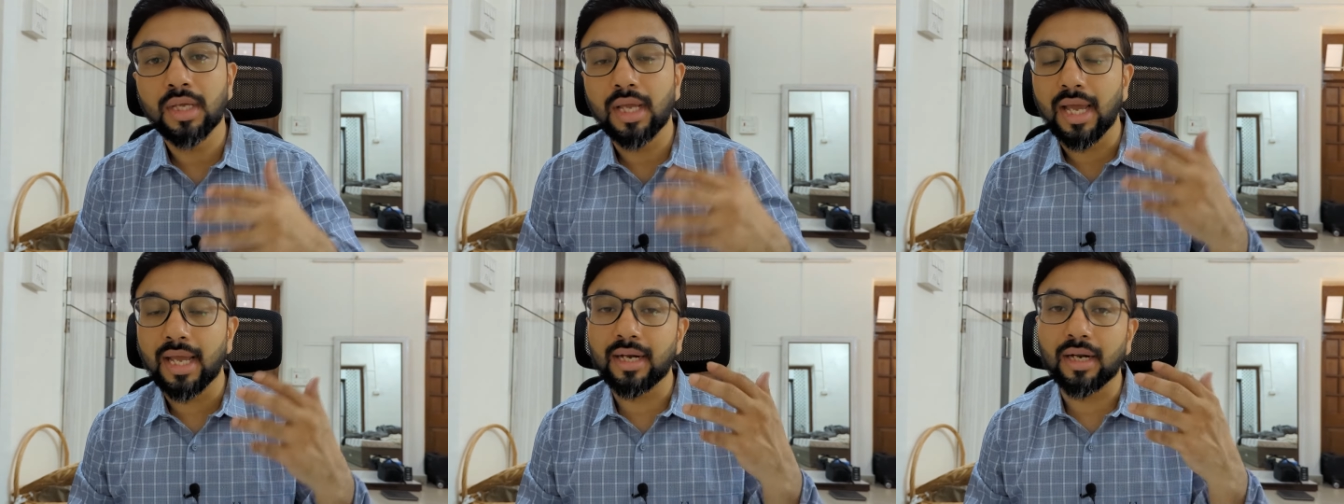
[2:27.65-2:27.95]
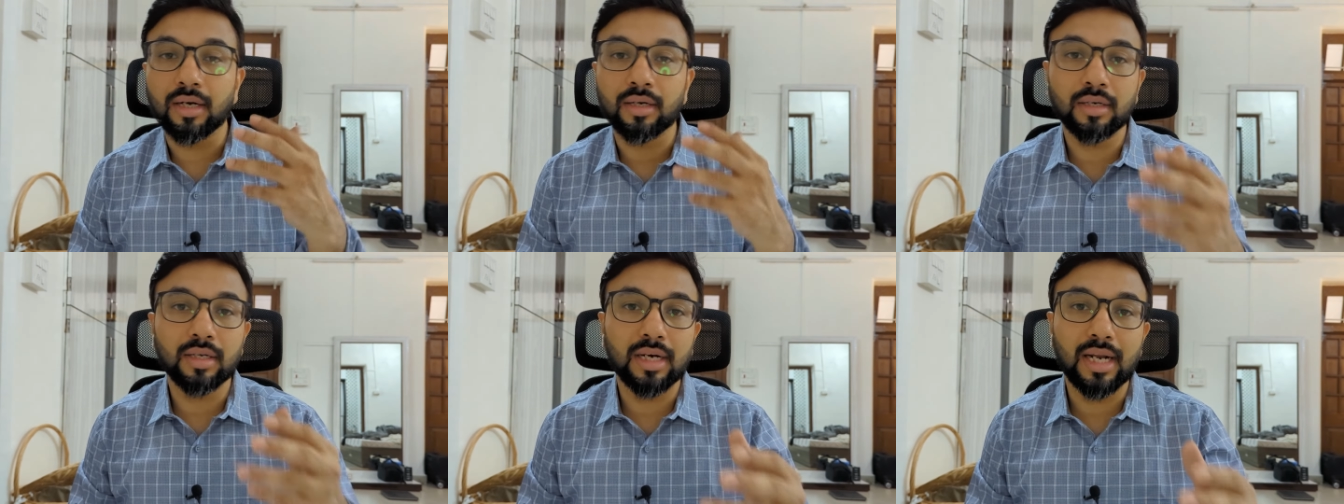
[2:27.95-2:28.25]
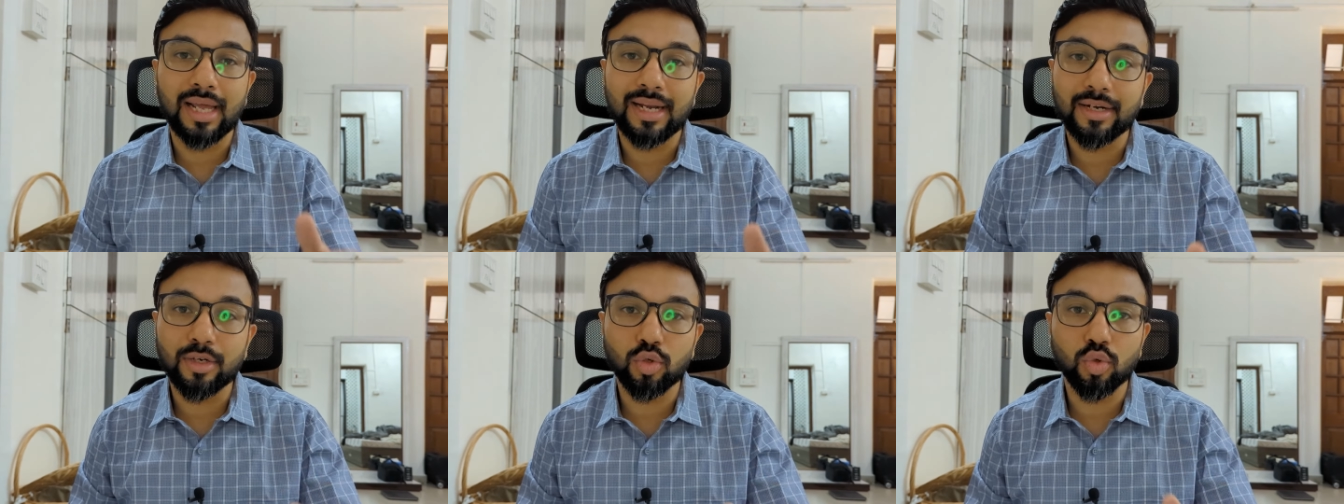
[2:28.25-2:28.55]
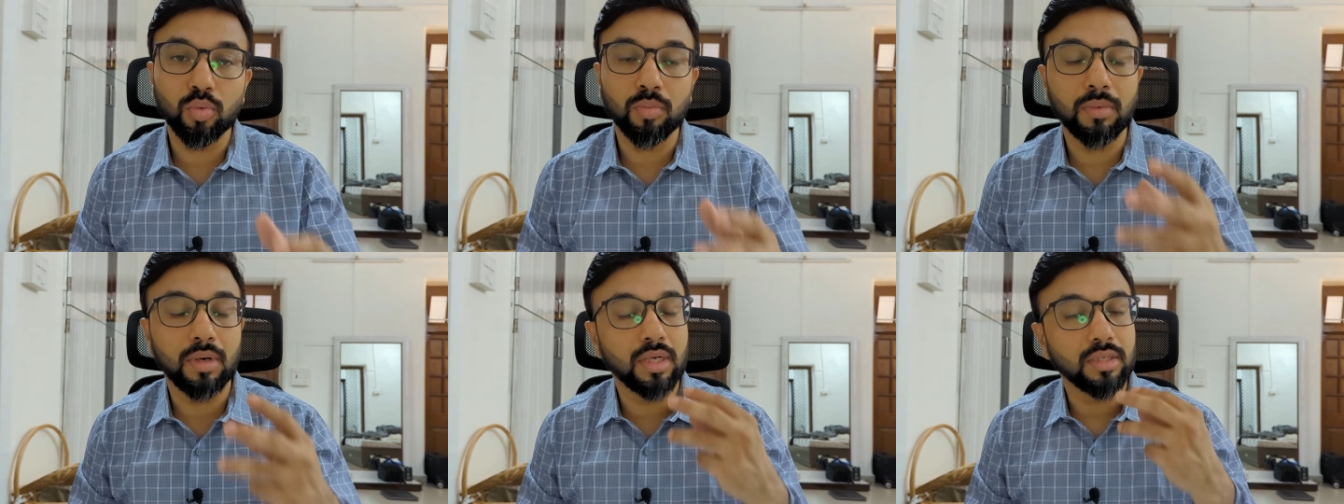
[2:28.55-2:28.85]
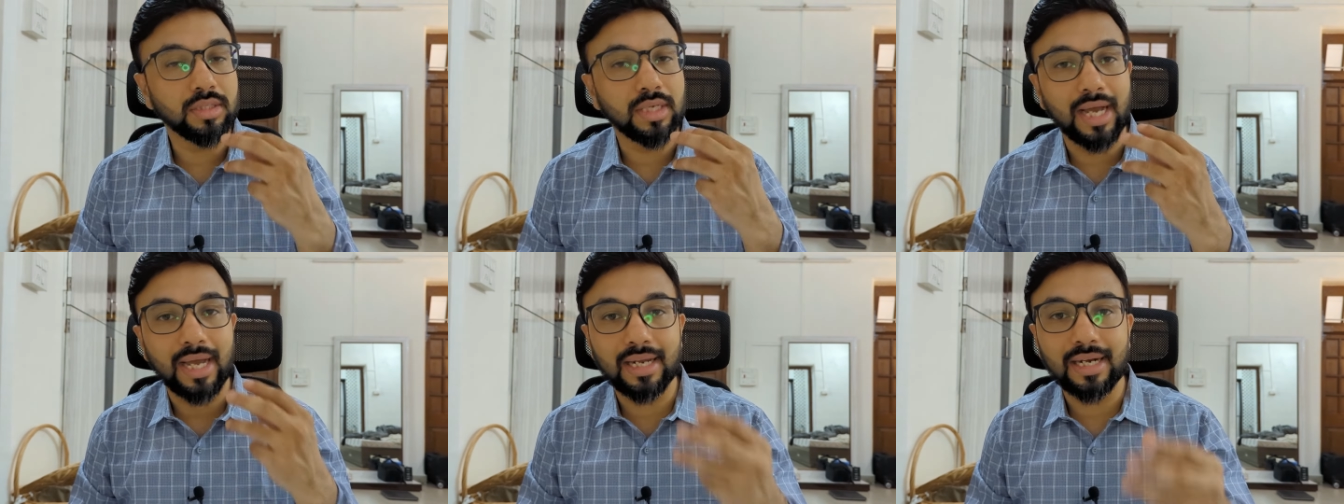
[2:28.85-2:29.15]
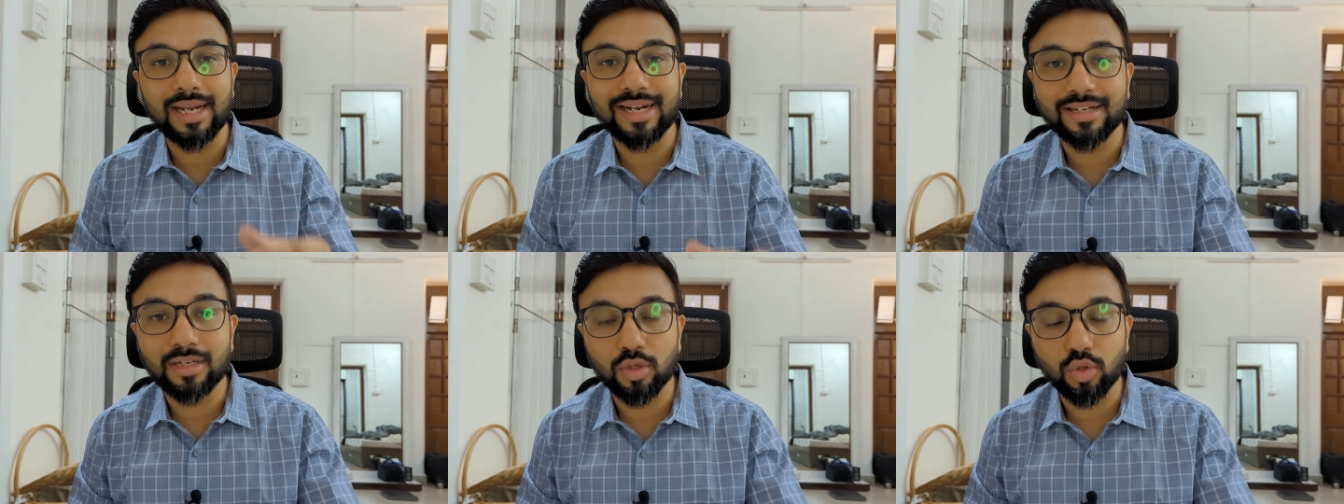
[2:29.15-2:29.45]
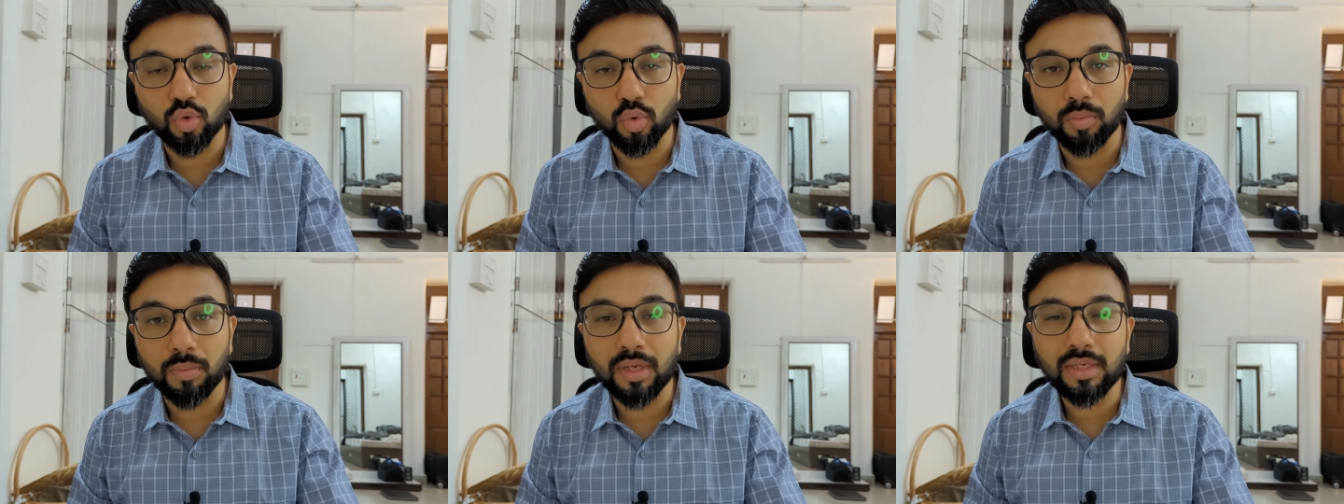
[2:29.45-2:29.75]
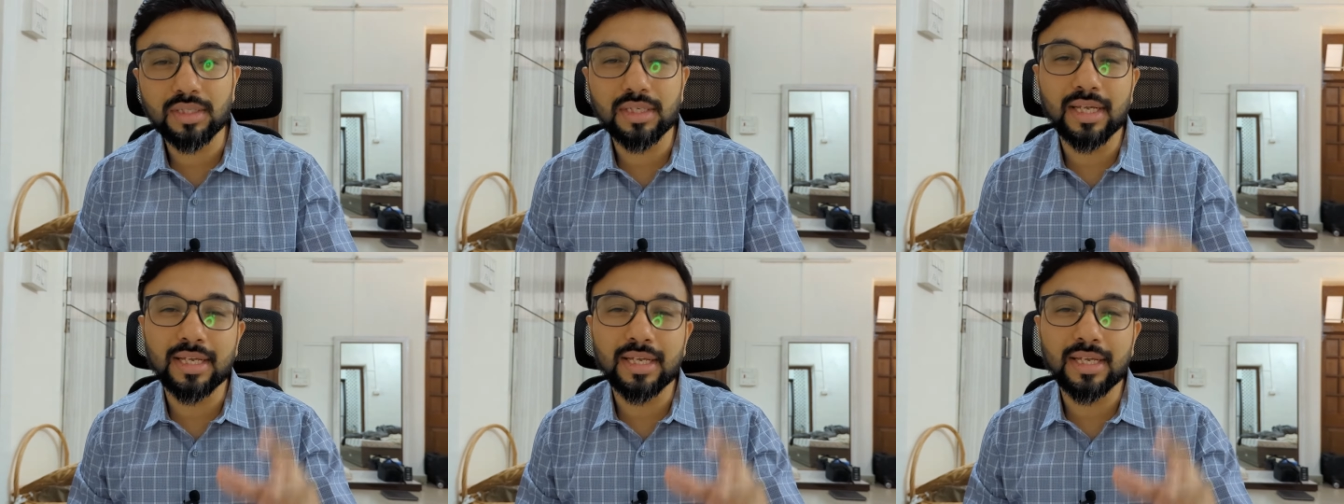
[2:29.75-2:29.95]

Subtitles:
and underlining too much, highlighting too much.